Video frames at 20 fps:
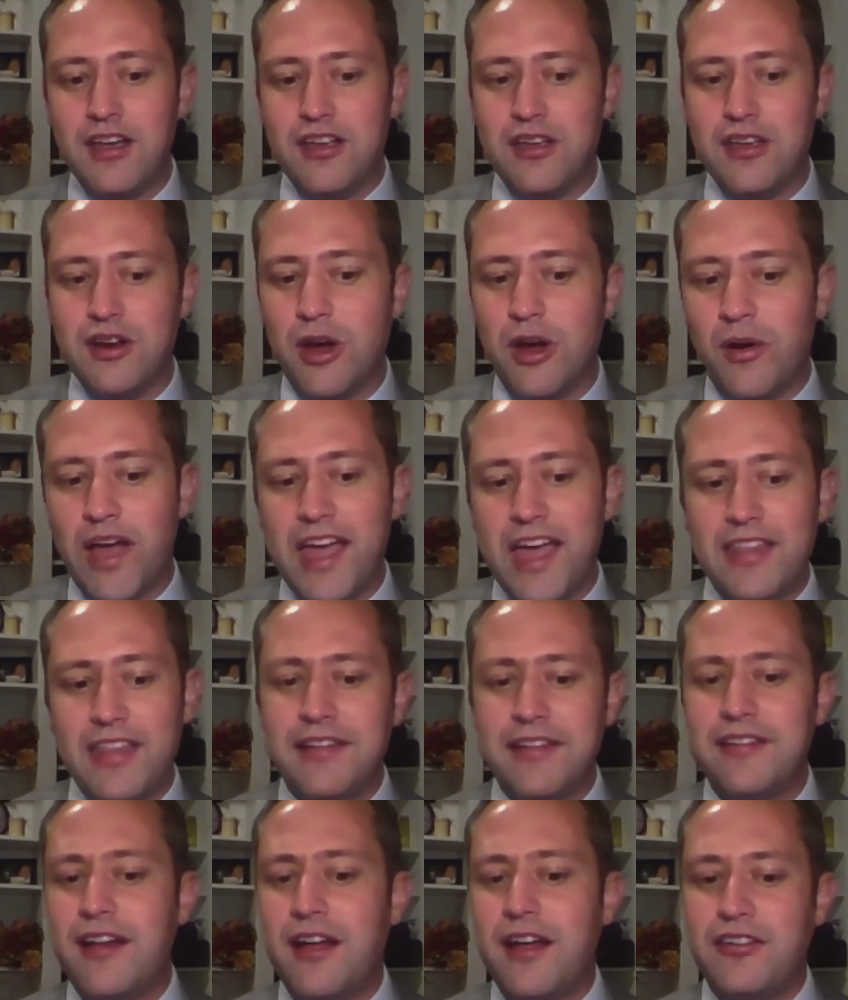hey,
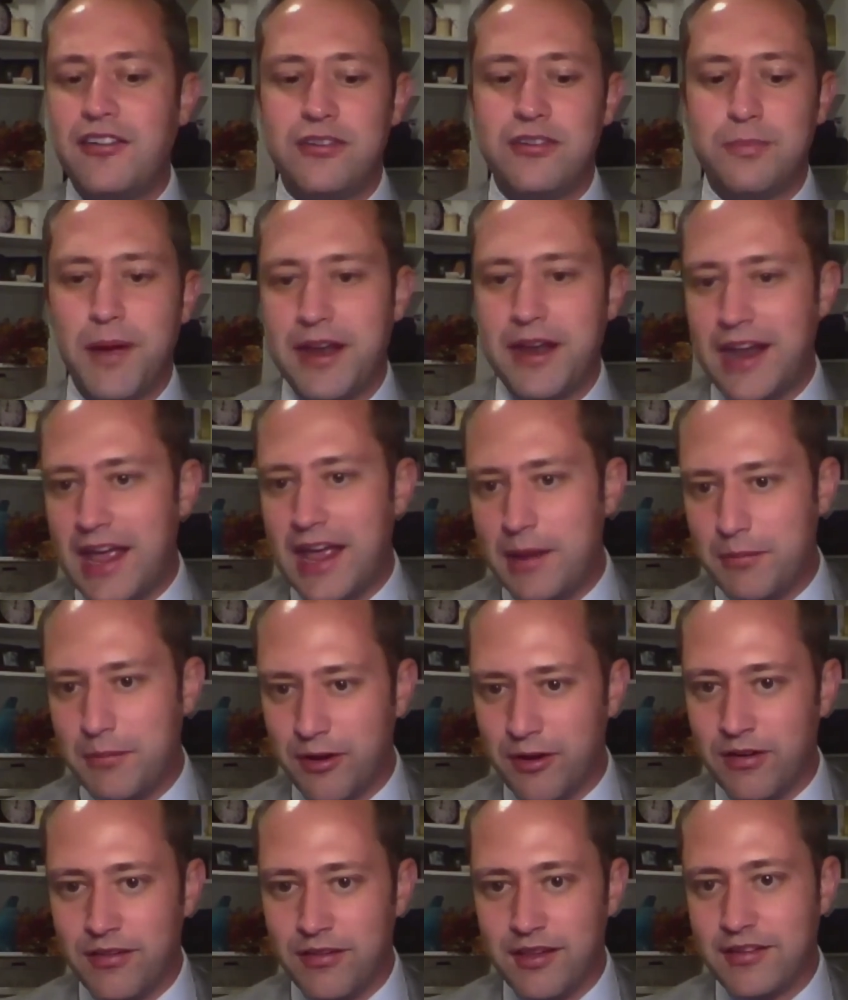that's not just my
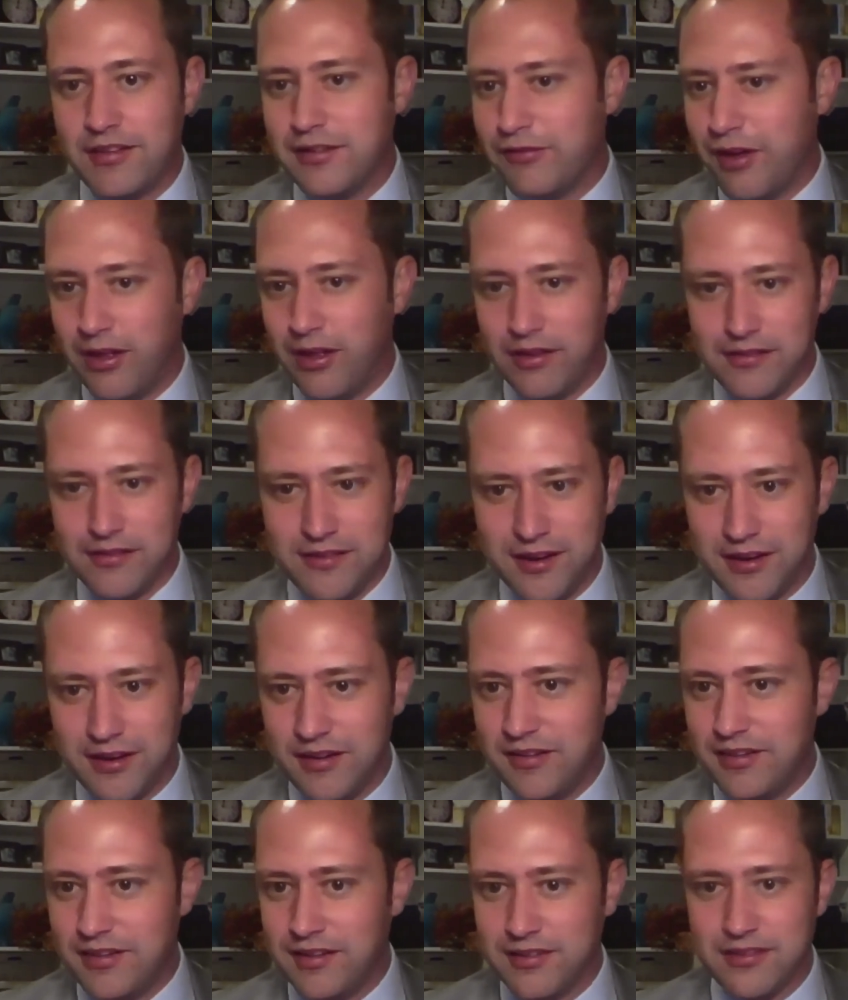neighbor that's a
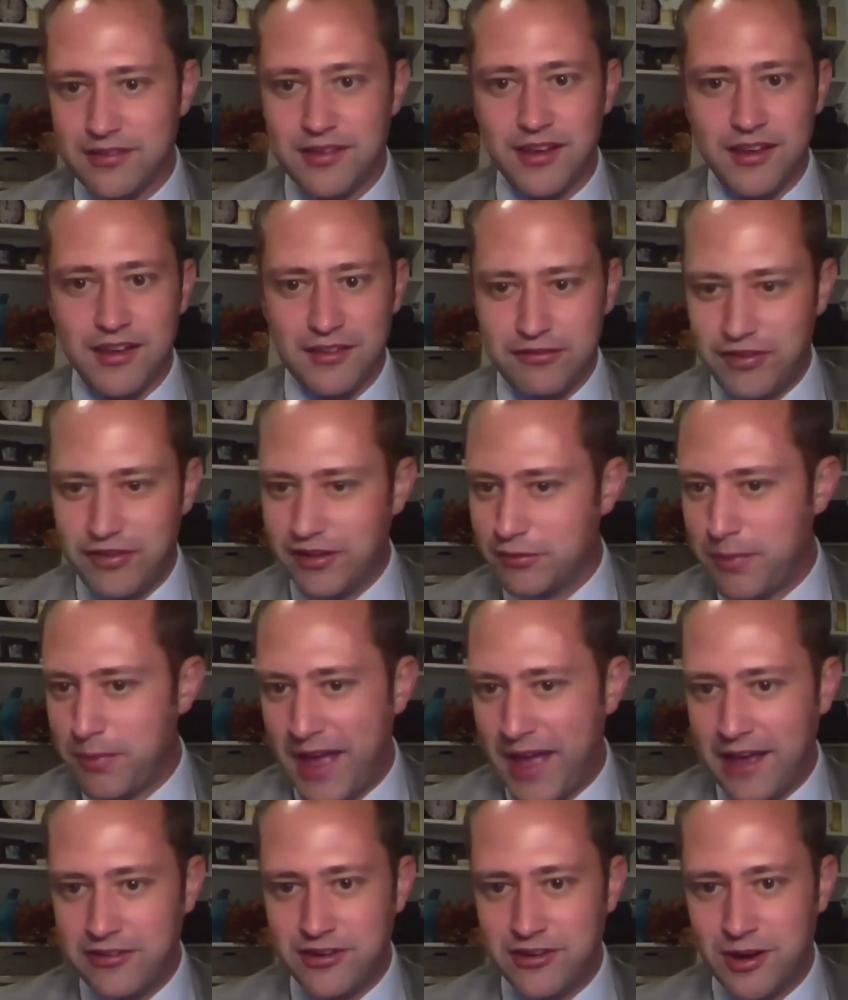volunteer that's feels
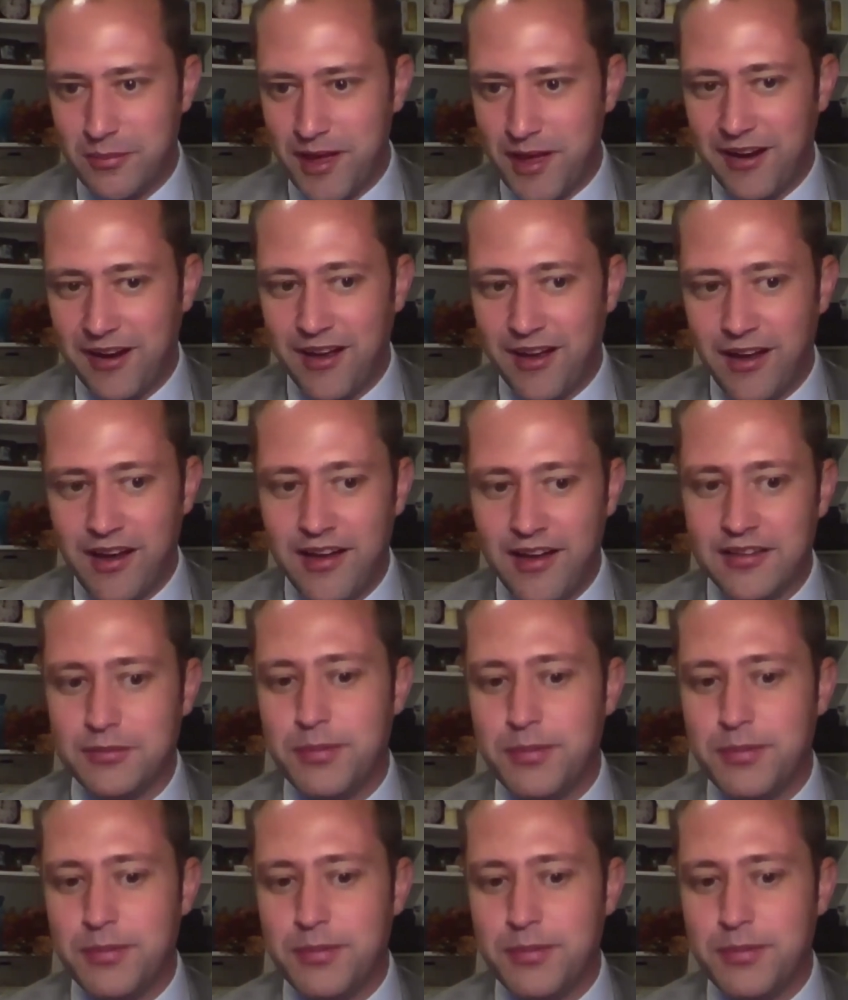passionate about a cause,